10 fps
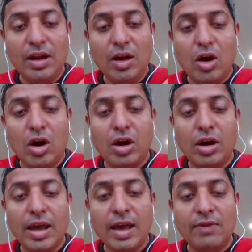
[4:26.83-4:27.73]
or
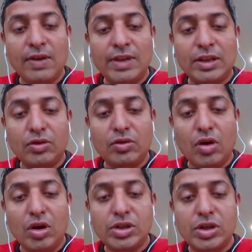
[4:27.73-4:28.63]
available through
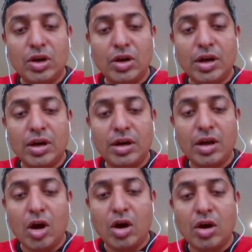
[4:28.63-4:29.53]
non-standard
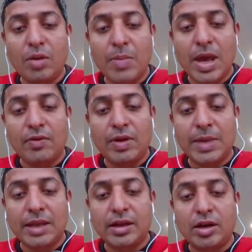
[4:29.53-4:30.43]
or manual
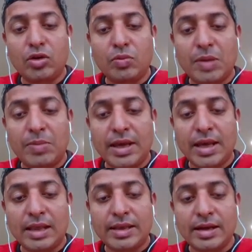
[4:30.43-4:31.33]
method to public
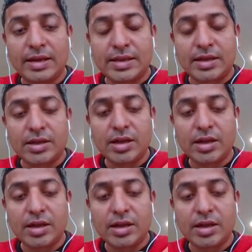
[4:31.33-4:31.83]
health and research.